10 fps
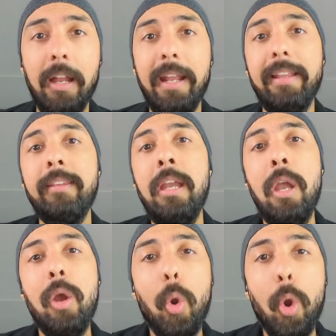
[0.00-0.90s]
And
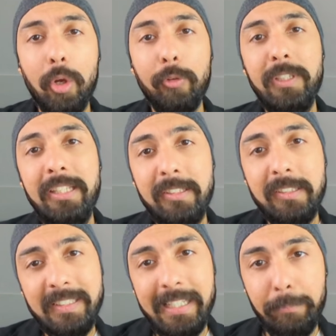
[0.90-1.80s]
all of these
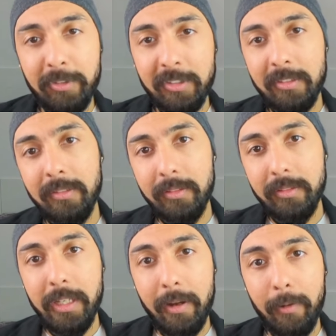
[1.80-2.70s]
steps
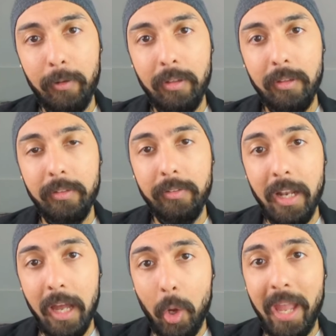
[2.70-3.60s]
till
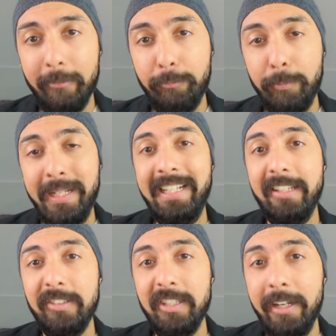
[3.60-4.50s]
now have been
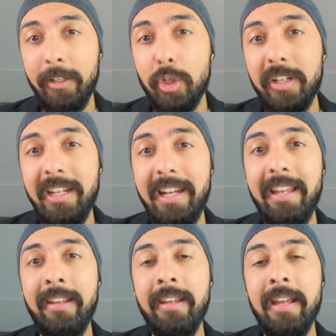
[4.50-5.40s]
designed to
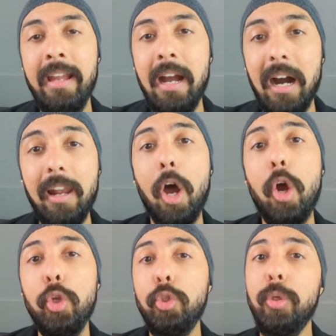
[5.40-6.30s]
really allow
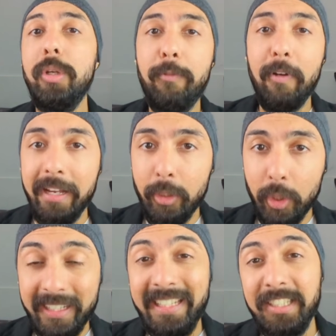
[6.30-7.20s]
you to define
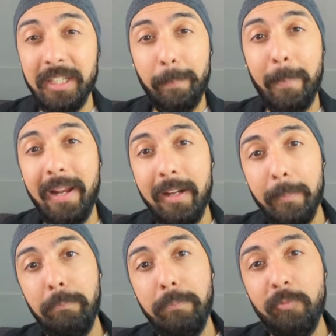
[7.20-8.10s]
your niche and build
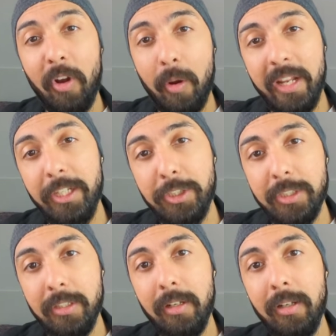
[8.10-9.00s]
a
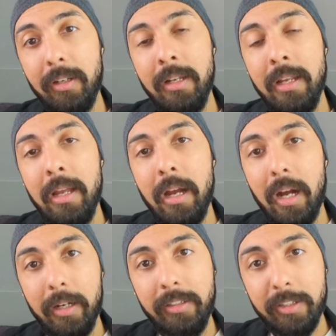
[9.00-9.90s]
foundational
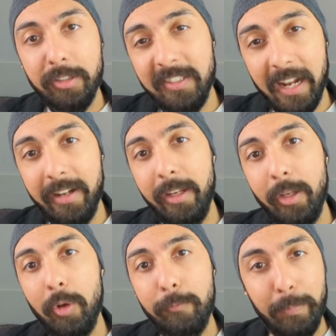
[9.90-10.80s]
understanding
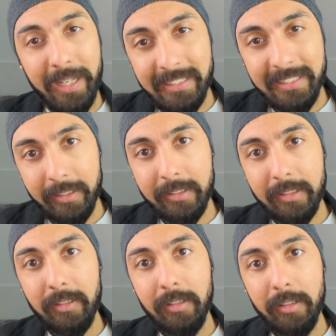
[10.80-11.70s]
of basic
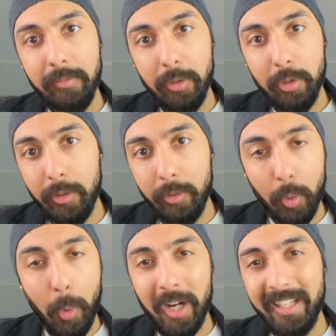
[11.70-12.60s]

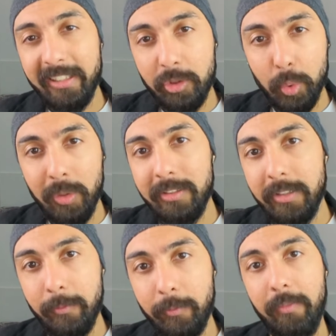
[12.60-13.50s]
robotics tools
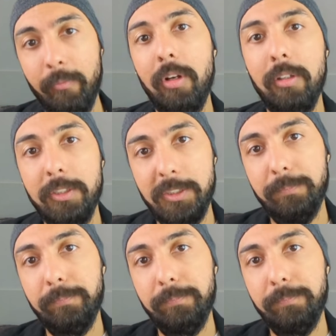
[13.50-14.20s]
and frameworks.